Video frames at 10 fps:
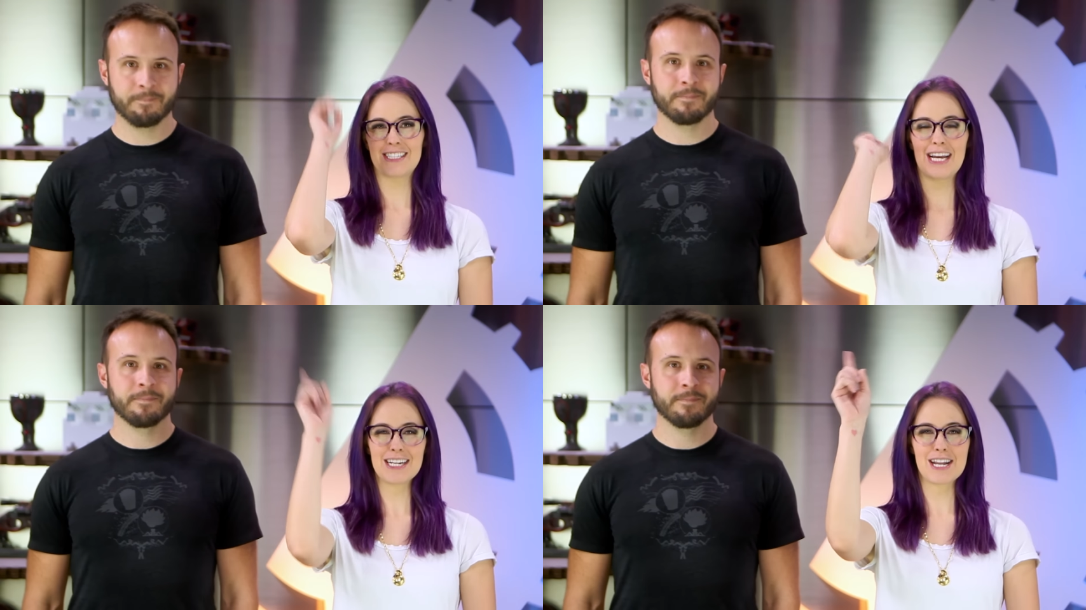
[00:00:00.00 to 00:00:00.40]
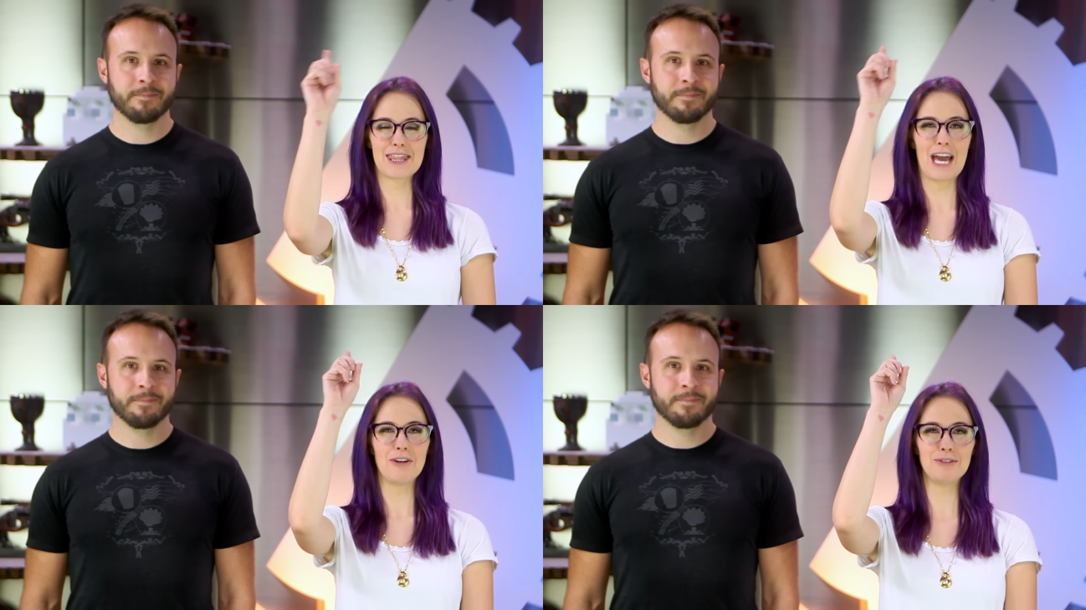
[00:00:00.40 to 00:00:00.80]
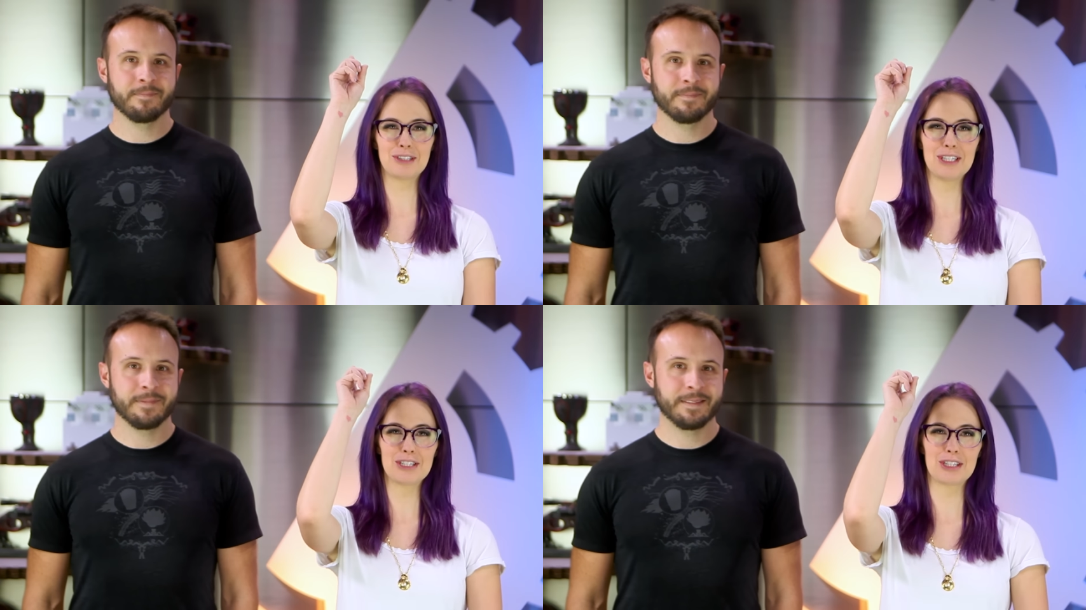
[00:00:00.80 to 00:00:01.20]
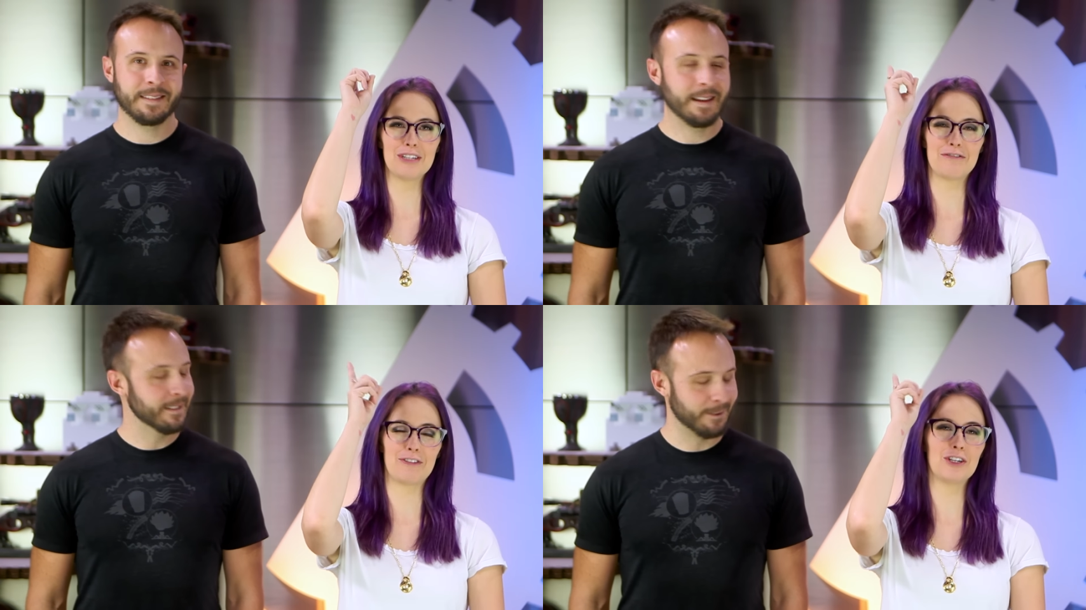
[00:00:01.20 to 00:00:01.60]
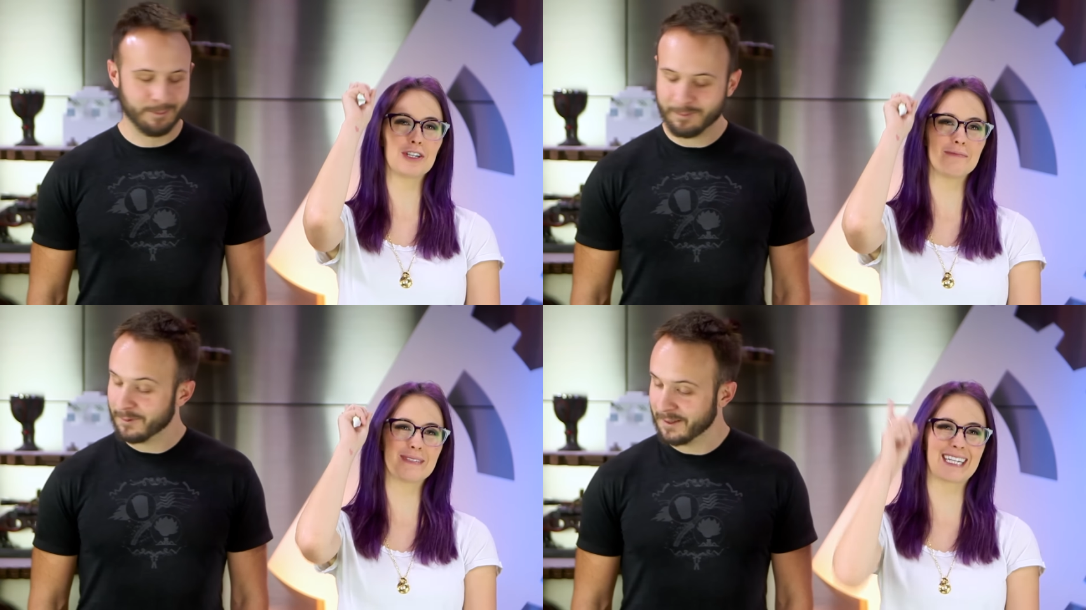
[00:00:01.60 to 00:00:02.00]
Speaker 1: 10,000
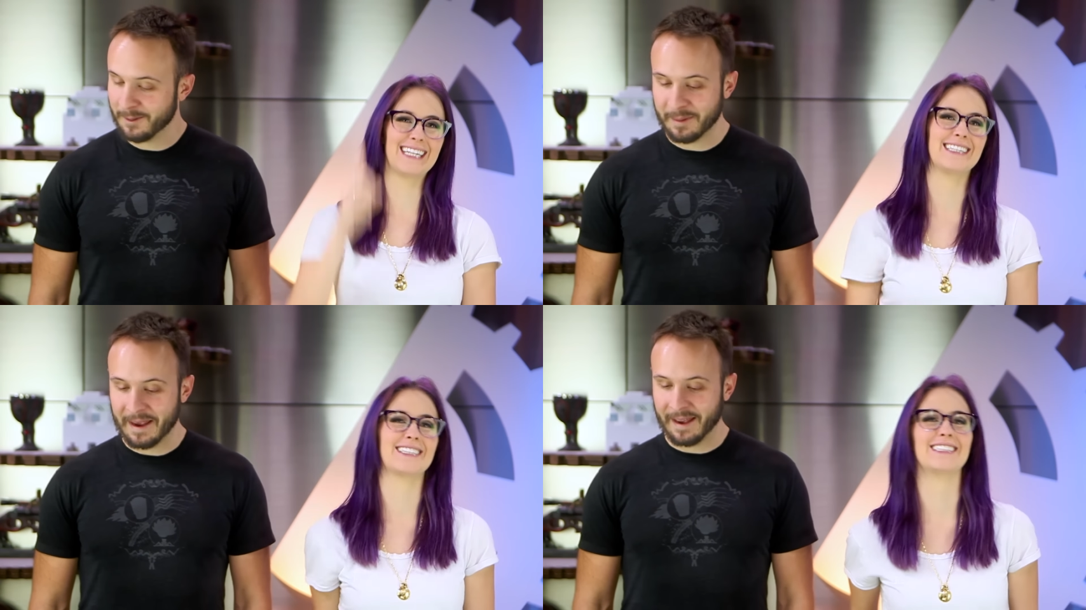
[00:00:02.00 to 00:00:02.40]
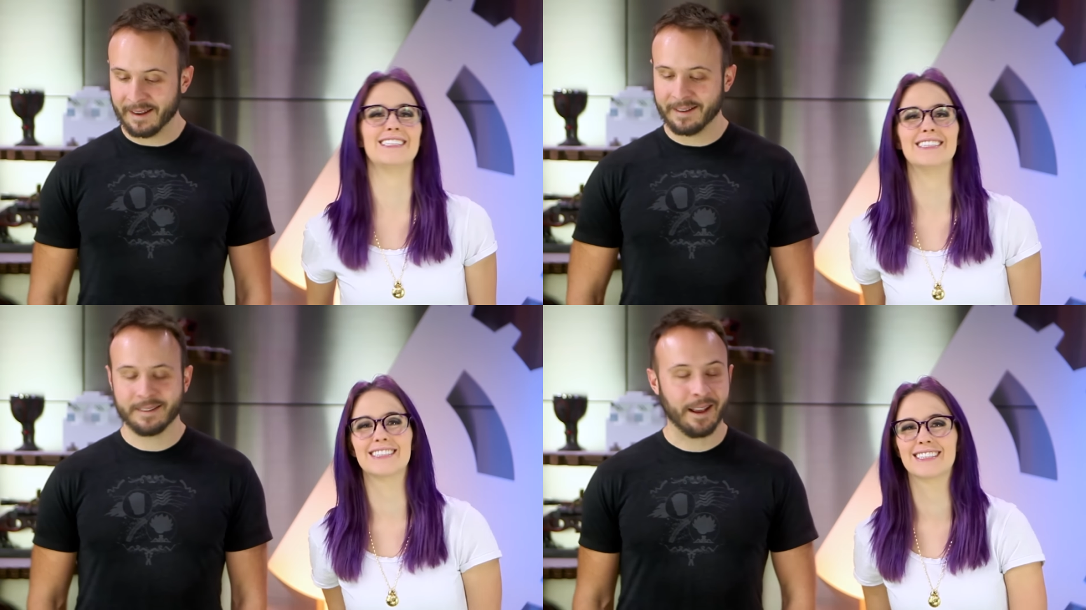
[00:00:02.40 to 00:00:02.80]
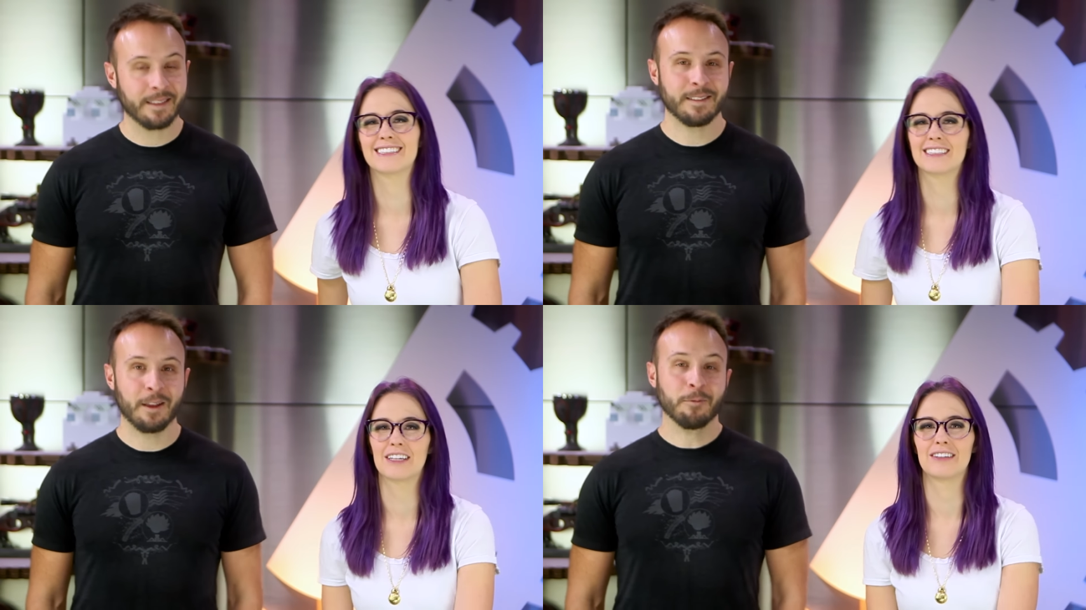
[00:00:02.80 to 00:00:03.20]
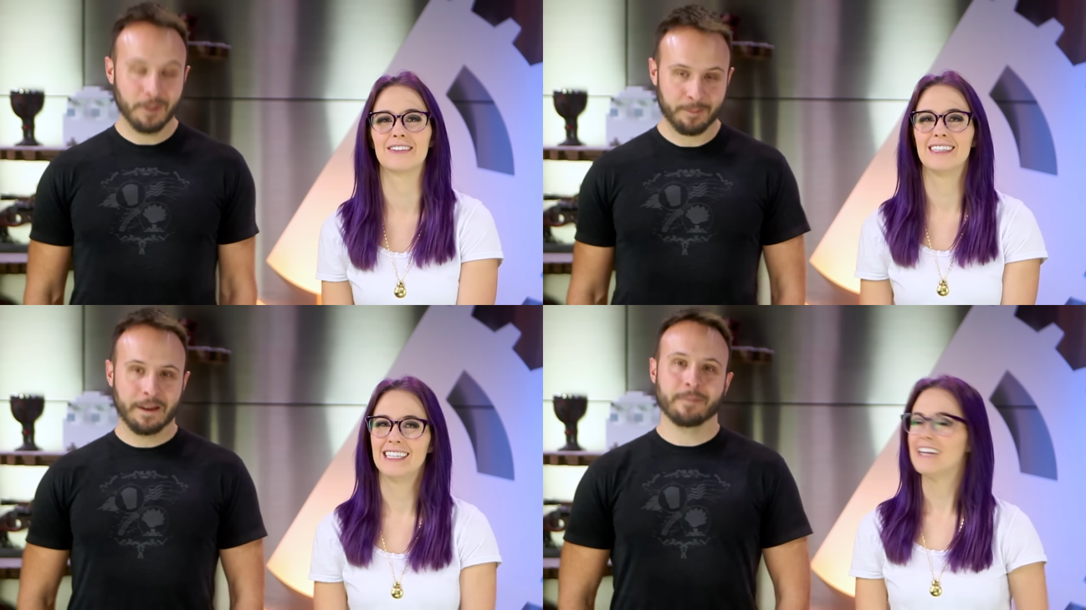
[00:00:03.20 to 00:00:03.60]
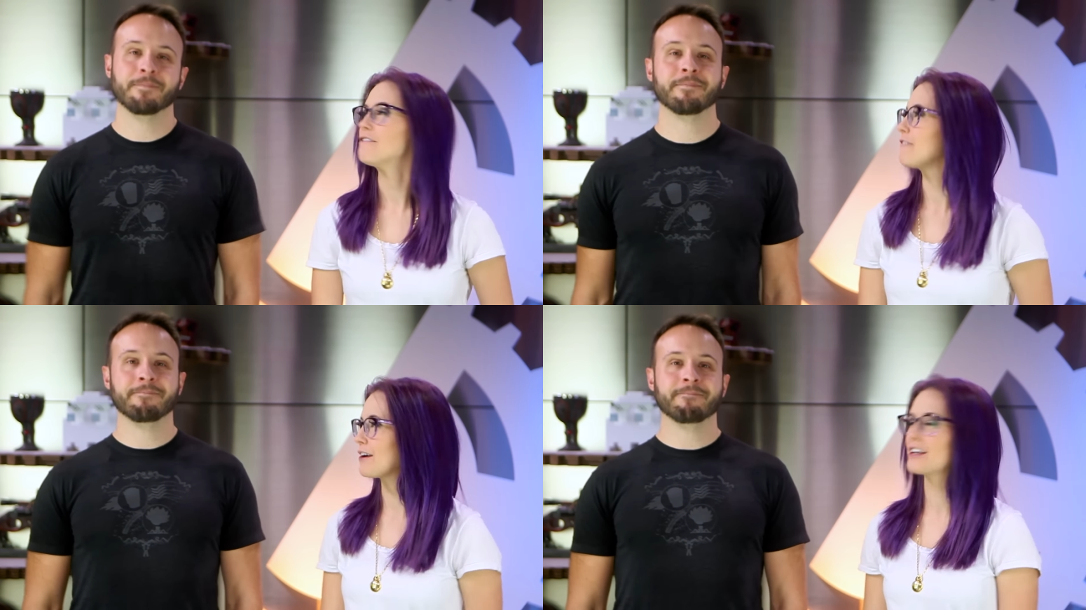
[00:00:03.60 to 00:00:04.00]
confirmed really cases.
Speaker 2: Still so, really bad.
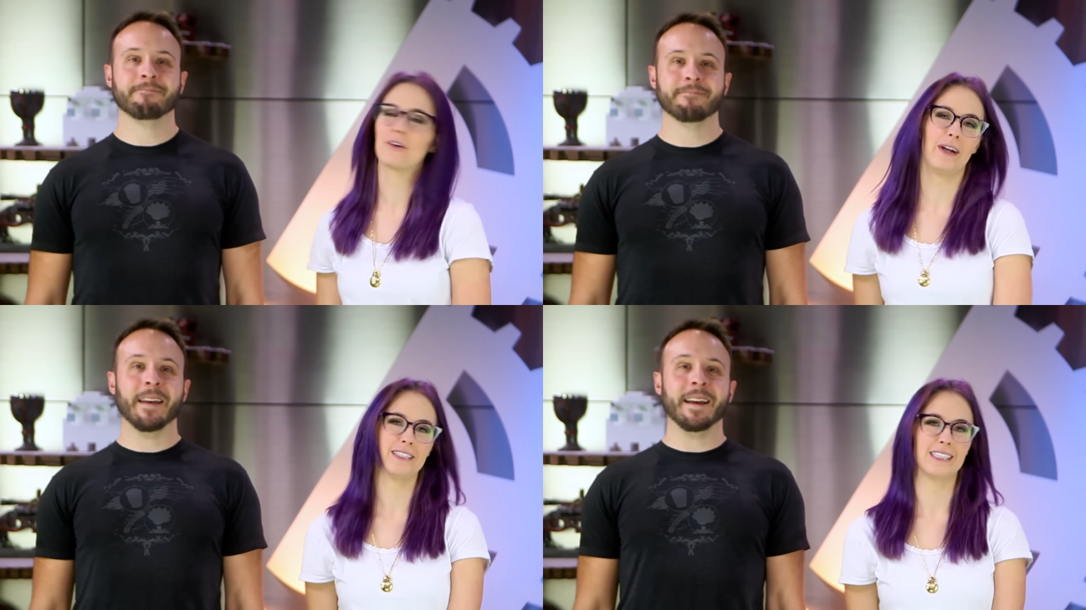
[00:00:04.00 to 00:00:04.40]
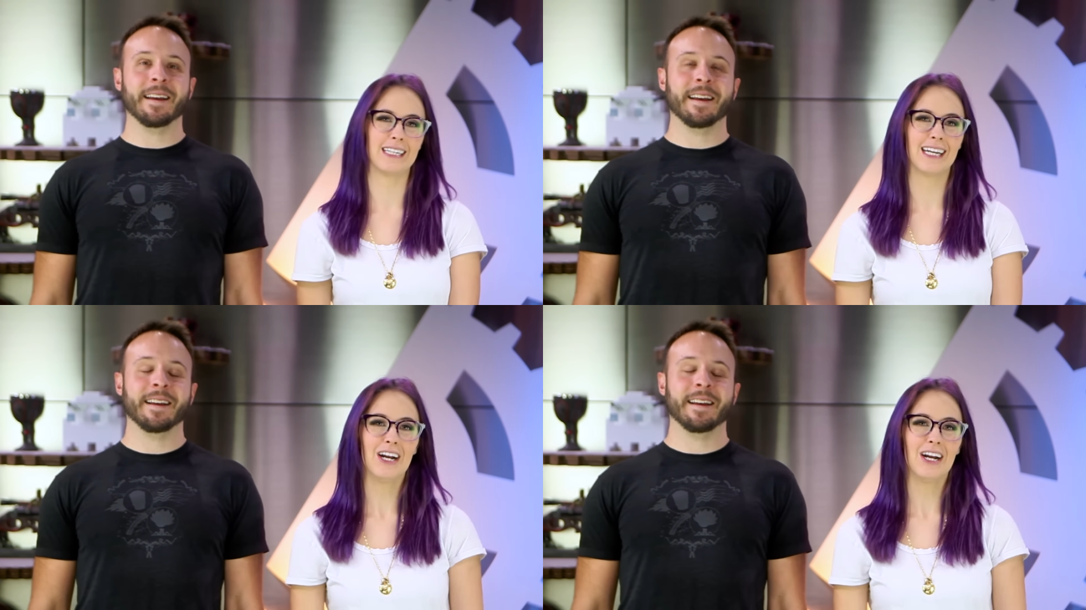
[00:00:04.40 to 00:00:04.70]
Speaker 1: Very crazy.